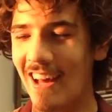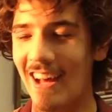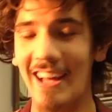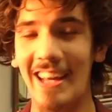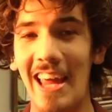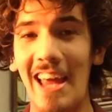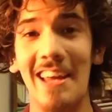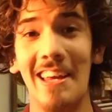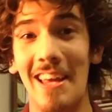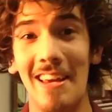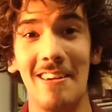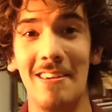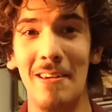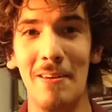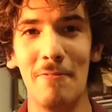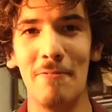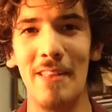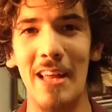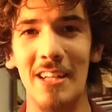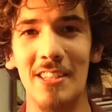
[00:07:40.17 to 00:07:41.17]
I can't get
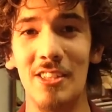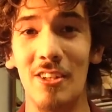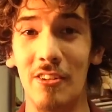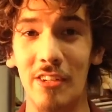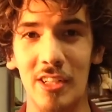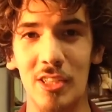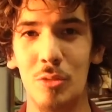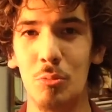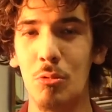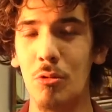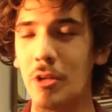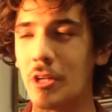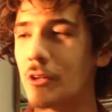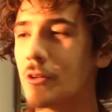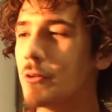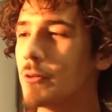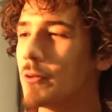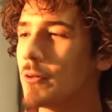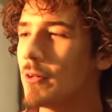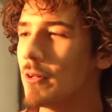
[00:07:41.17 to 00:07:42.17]
enough of that song. It's pretty
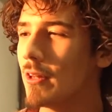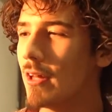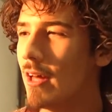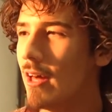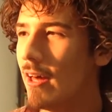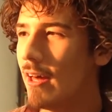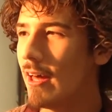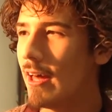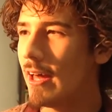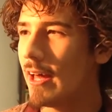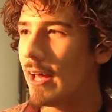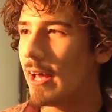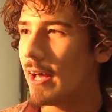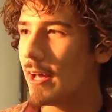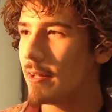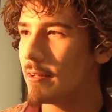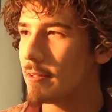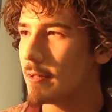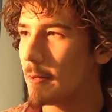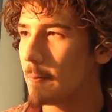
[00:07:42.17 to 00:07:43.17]
cool.
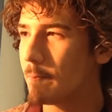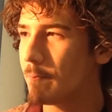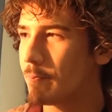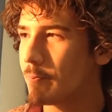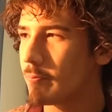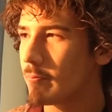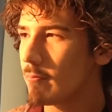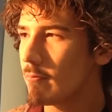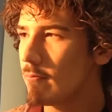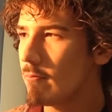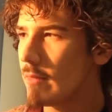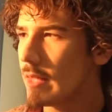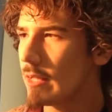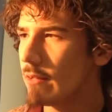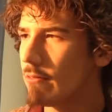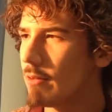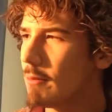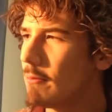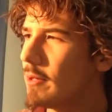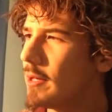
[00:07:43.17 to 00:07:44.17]
And
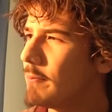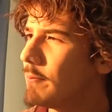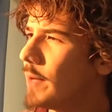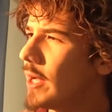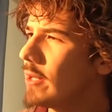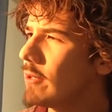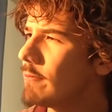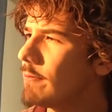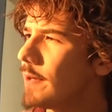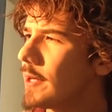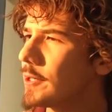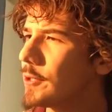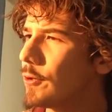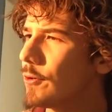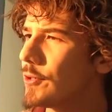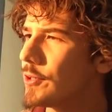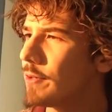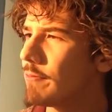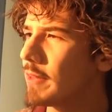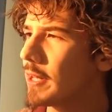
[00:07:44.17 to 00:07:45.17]
from the
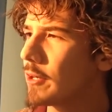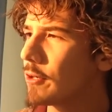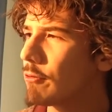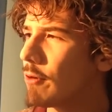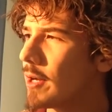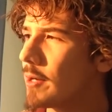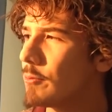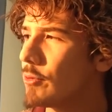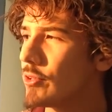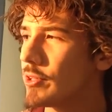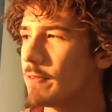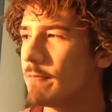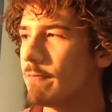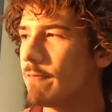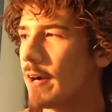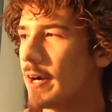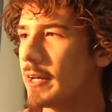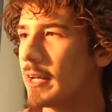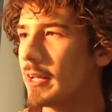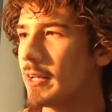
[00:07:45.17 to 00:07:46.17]
manufacturers of The Incredibles and
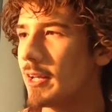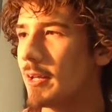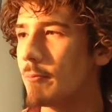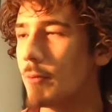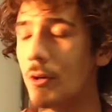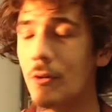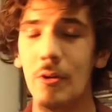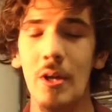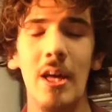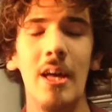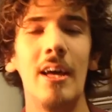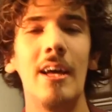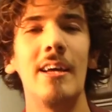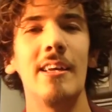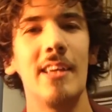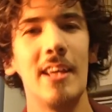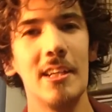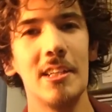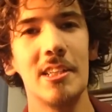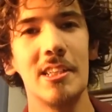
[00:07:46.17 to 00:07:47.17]
Finding Nemo.
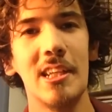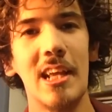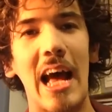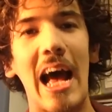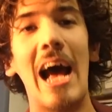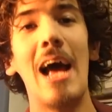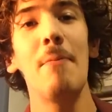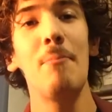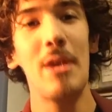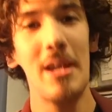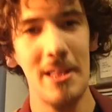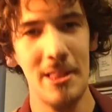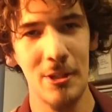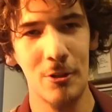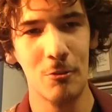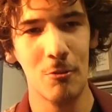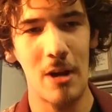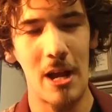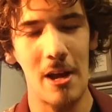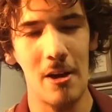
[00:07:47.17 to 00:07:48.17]
Yes, I'm in the
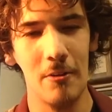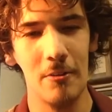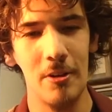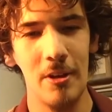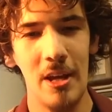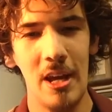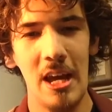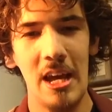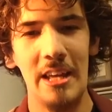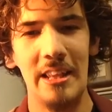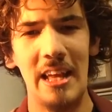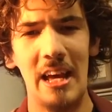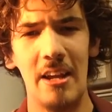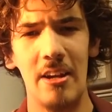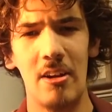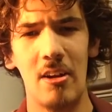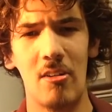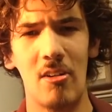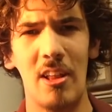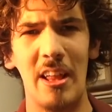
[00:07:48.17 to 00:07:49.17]
crowd
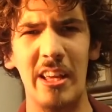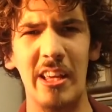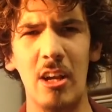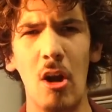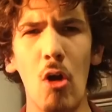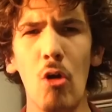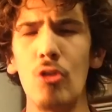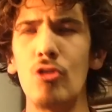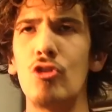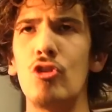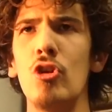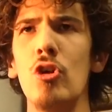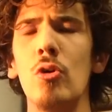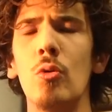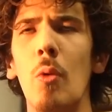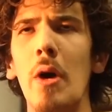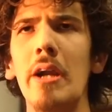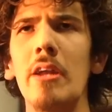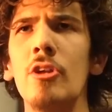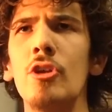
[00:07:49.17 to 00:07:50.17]
that are like, Cars 2,
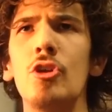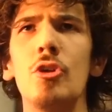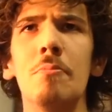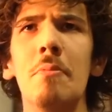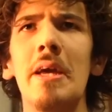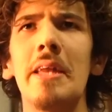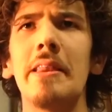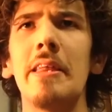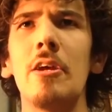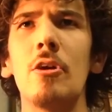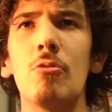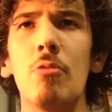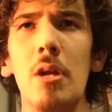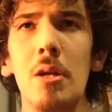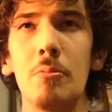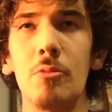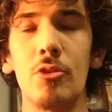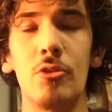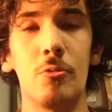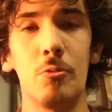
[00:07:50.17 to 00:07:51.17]
why didn't you make The
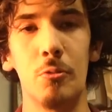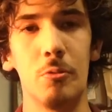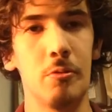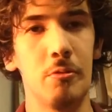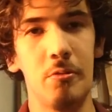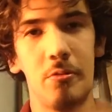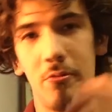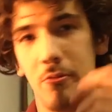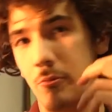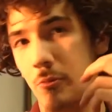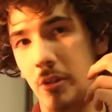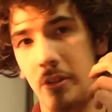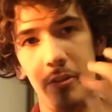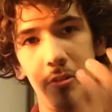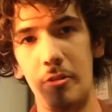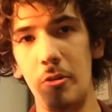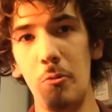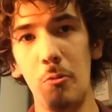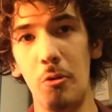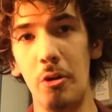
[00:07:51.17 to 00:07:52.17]
Incredibles 2?
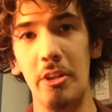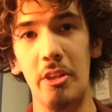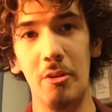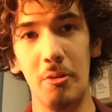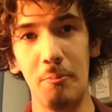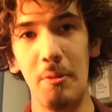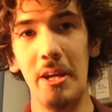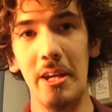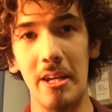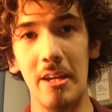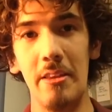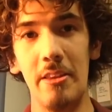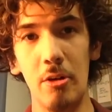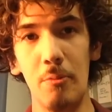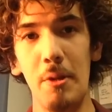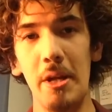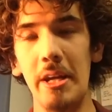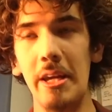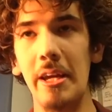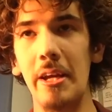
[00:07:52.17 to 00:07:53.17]
Well, don't worry, they're
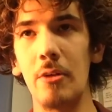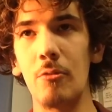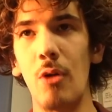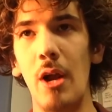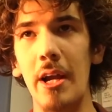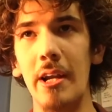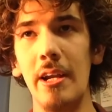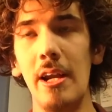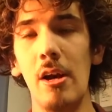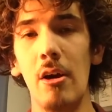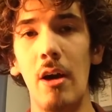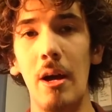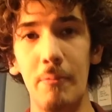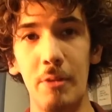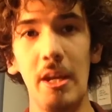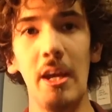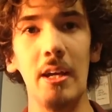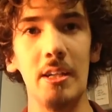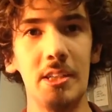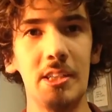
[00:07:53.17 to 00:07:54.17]
making it right now.
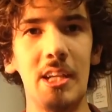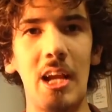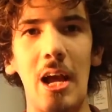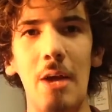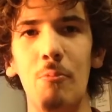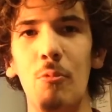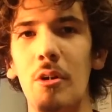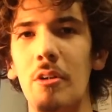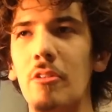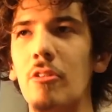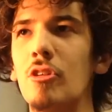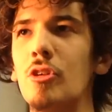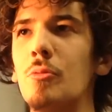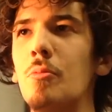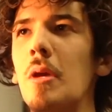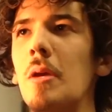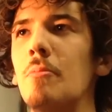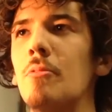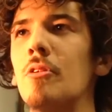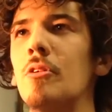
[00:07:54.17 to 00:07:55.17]
And yes, I'm one of those
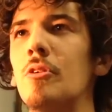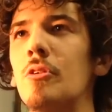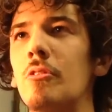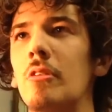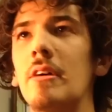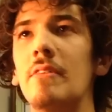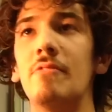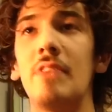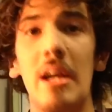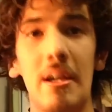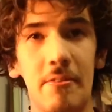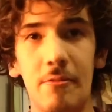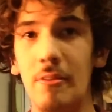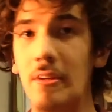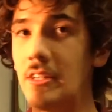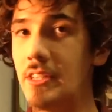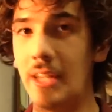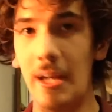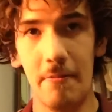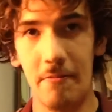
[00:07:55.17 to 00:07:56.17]
people who have
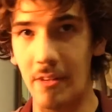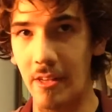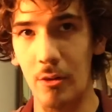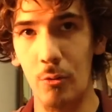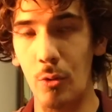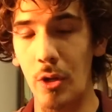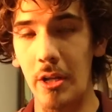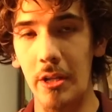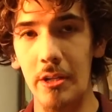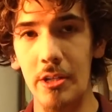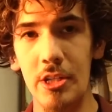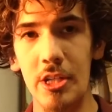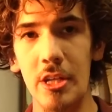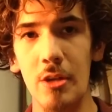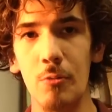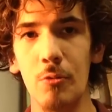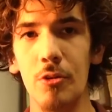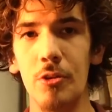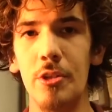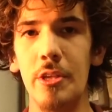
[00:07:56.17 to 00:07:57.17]
definitely wanted a
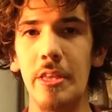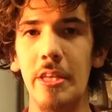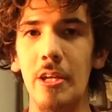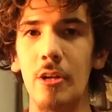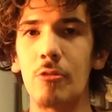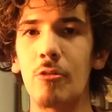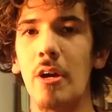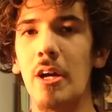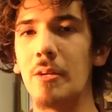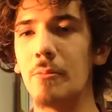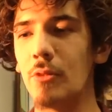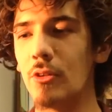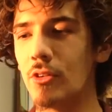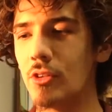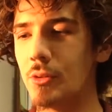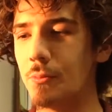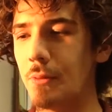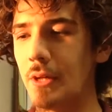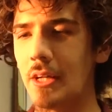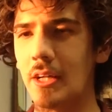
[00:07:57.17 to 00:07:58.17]
sequel to The
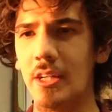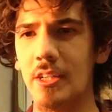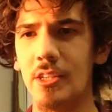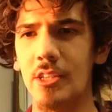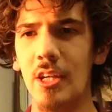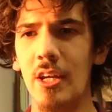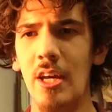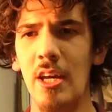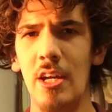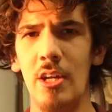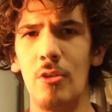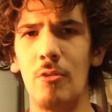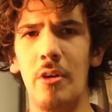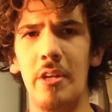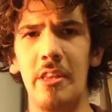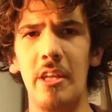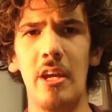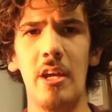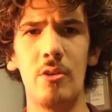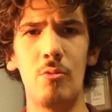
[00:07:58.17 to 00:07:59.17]
Incredibles because,
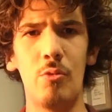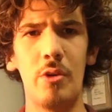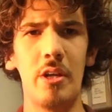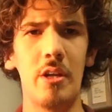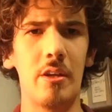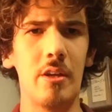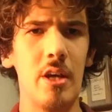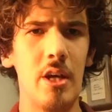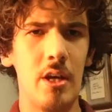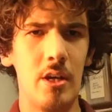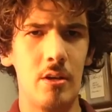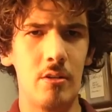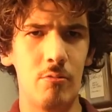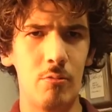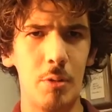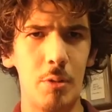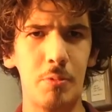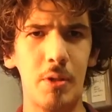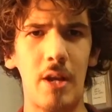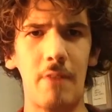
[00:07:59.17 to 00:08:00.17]
at the end when he
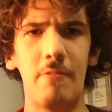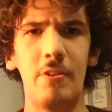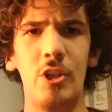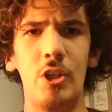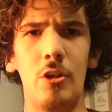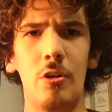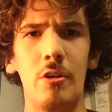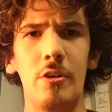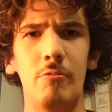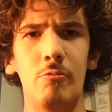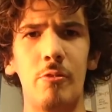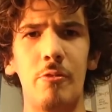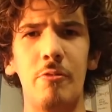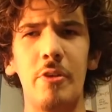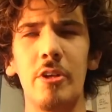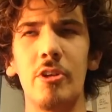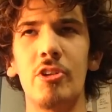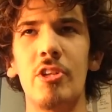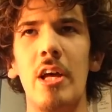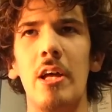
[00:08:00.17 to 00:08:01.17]
rips off his shirt and
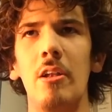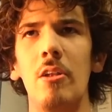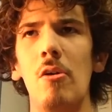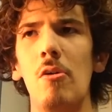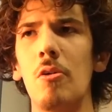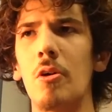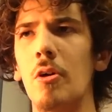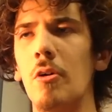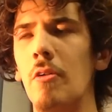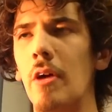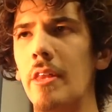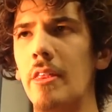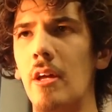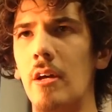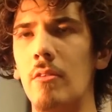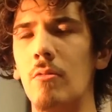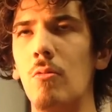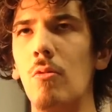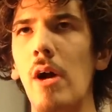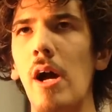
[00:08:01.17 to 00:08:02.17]
reveals that logo, I
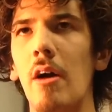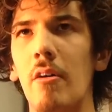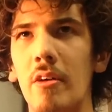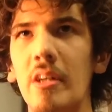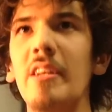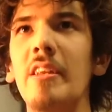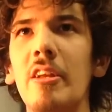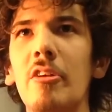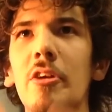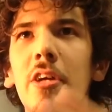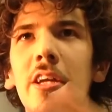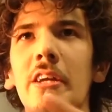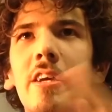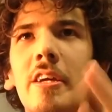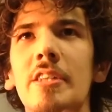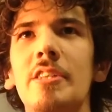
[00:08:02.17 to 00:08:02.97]
thought, wow, they're going to